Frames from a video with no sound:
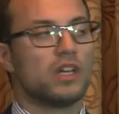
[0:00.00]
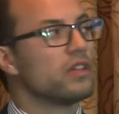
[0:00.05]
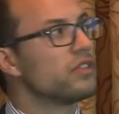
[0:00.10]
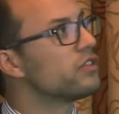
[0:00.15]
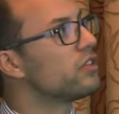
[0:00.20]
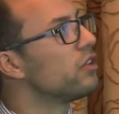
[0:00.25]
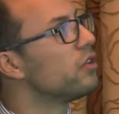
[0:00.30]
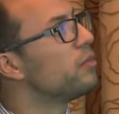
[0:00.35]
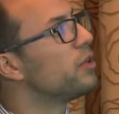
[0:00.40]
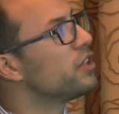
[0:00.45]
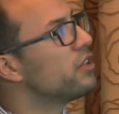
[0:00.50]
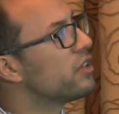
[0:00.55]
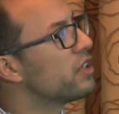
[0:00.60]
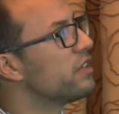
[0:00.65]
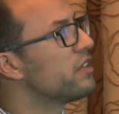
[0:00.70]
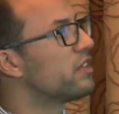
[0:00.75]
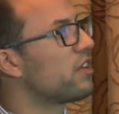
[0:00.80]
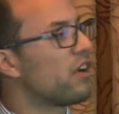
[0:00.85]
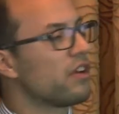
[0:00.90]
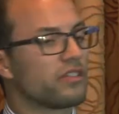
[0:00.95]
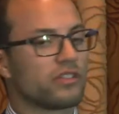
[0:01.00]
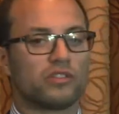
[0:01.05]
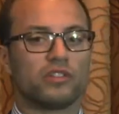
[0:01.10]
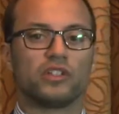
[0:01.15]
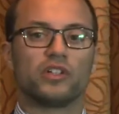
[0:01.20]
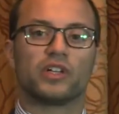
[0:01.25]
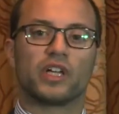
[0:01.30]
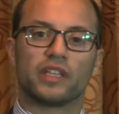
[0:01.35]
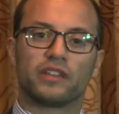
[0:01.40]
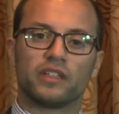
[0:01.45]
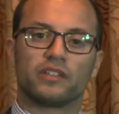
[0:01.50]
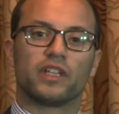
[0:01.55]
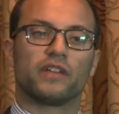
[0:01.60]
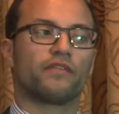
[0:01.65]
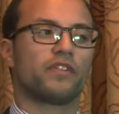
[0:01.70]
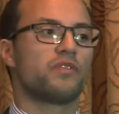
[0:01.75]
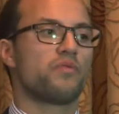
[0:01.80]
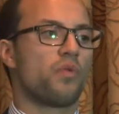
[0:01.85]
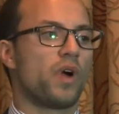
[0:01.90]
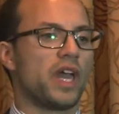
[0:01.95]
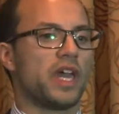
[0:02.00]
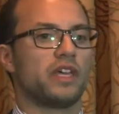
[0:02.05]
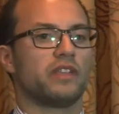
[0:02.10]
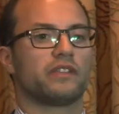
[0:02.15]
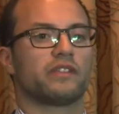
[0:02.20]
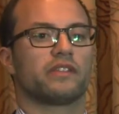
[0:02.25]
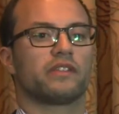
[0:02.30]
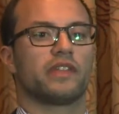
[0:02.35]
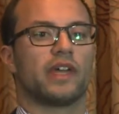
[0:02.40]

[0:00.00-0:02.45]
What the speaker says: So, but you can start to look at the different weights